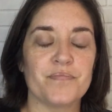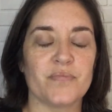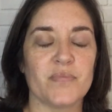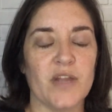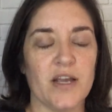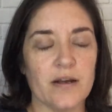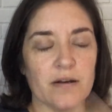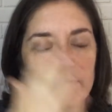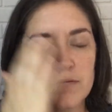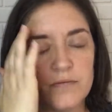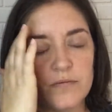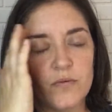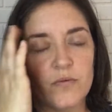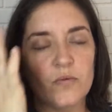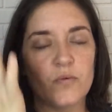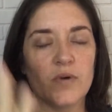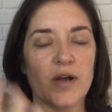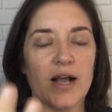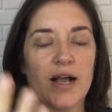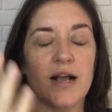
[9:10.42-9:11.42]
now
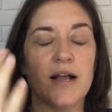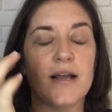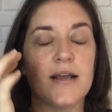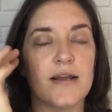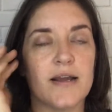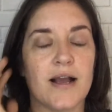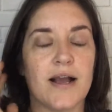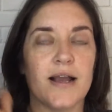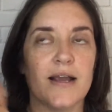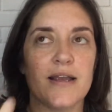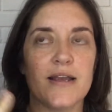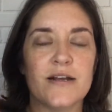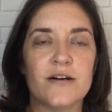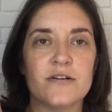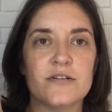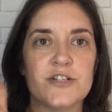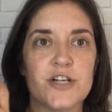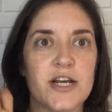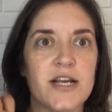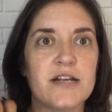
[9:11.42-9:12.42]
I
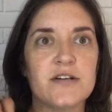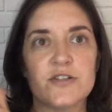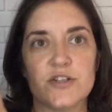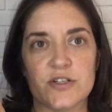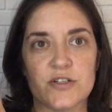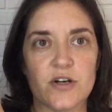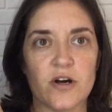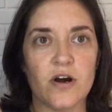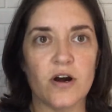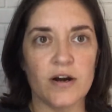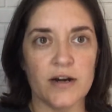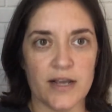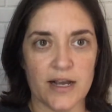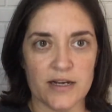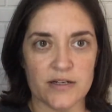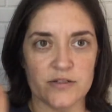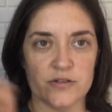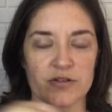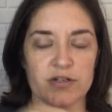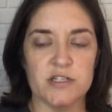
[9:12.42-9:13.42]
interchange star and
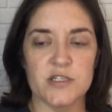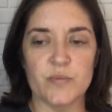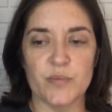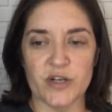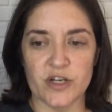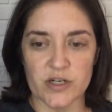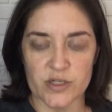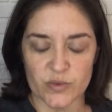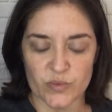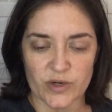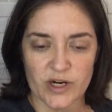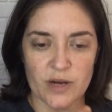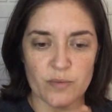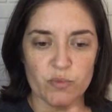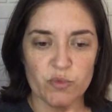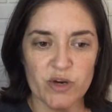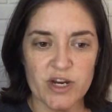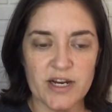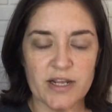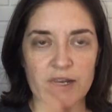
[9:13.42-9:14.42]
asterisk because when
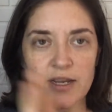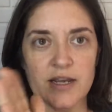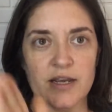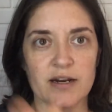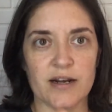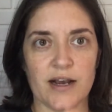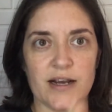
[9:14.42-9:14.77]
I'm reading it,